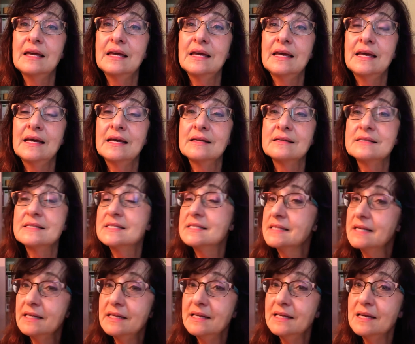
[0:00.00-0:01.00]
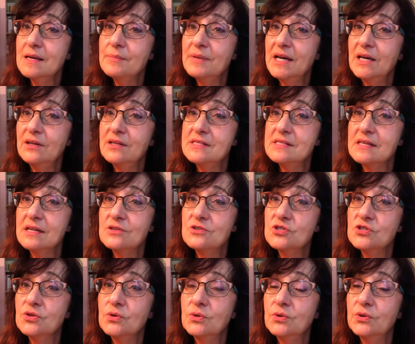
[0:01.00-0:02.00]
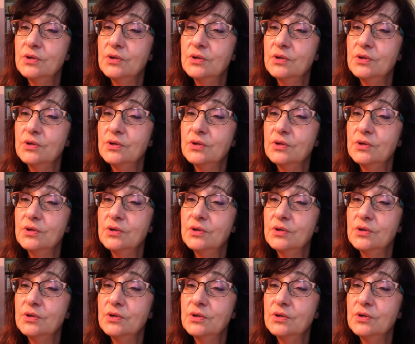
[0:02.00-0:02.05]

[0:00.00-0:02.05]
and studying about essential